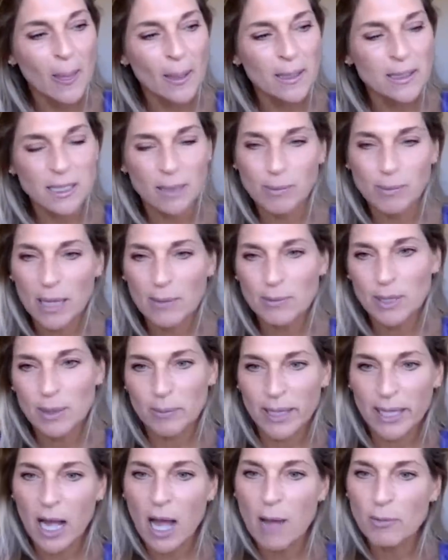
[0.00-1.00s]
Sometimes I'm
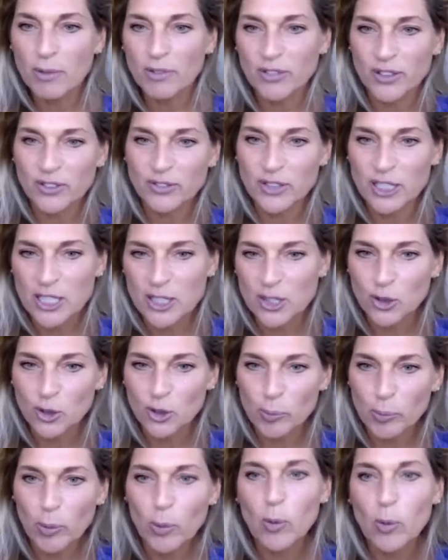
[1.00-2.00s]
like, I'm a 15 year
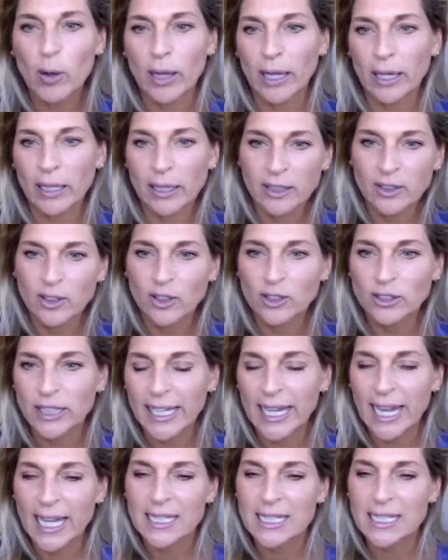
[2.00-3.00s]
old boy, you know,
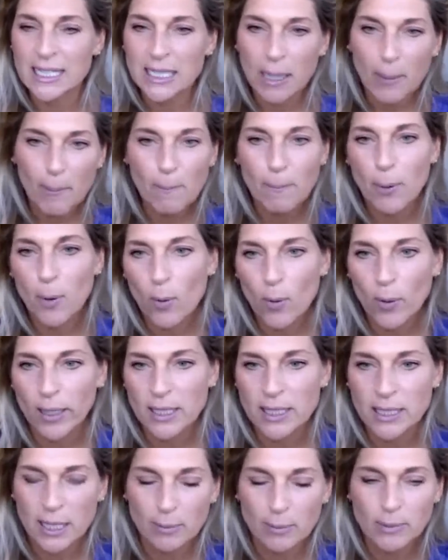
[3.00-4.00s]
like at some
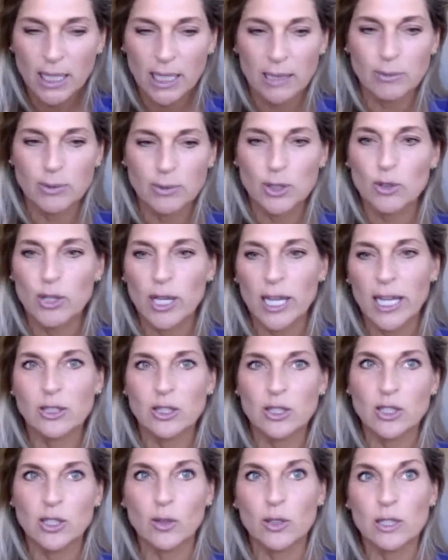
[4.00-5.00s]
point, sometimes you can't
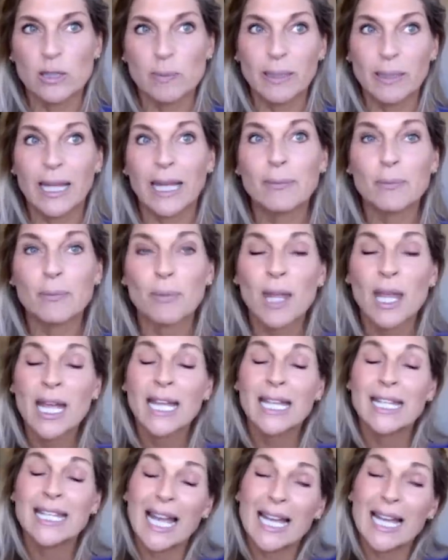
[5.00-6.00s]
just always be like,
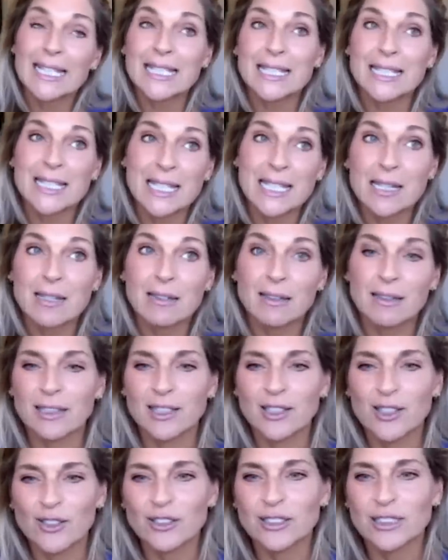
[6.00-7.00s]
yes, dear.
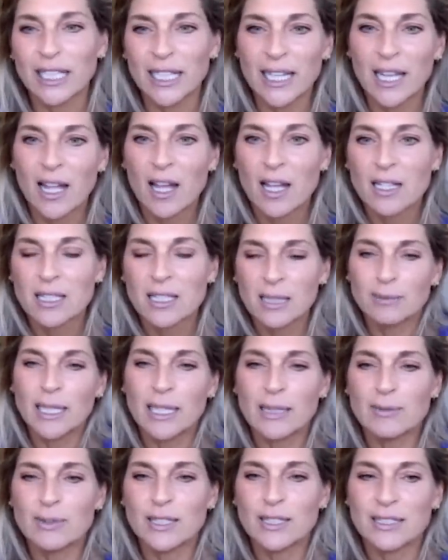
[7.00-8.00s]
You know, it's like
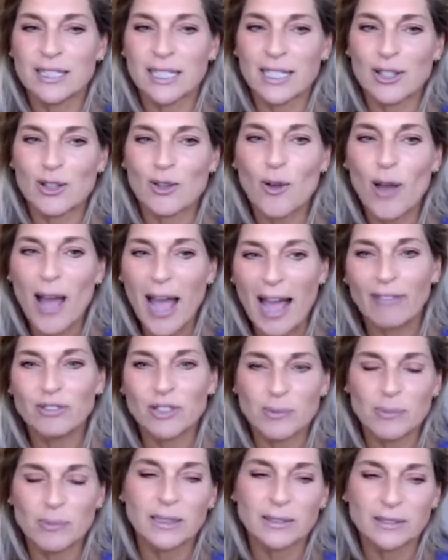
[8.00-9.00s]
sometimes it's like you have
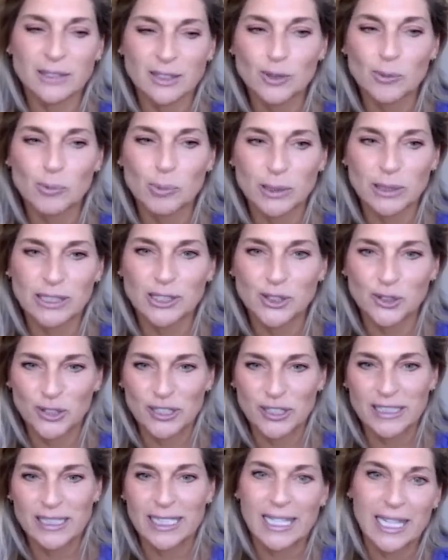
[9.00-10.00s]
to be a little
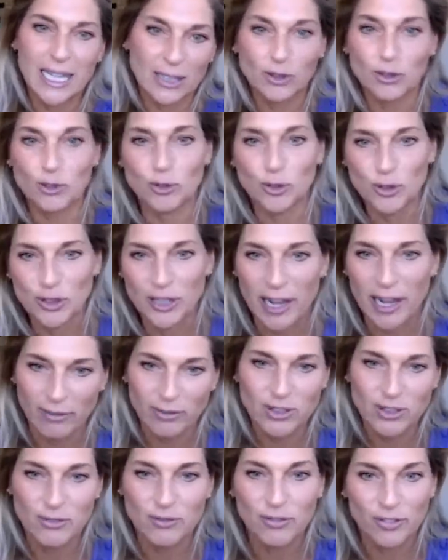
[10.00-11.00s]
belligerent to get through it and
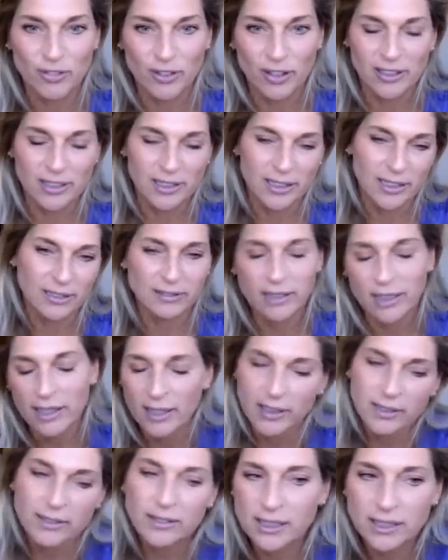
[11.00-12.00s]
have some fun and
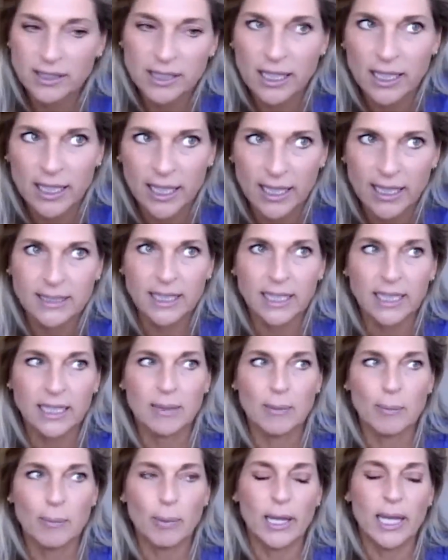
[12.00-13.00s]
just like get it
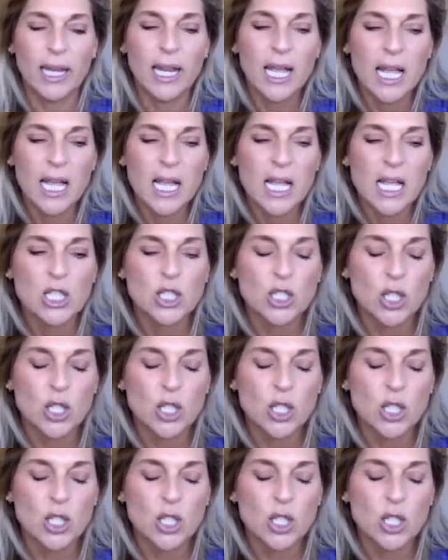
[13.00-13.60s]
done. But mm-hmm.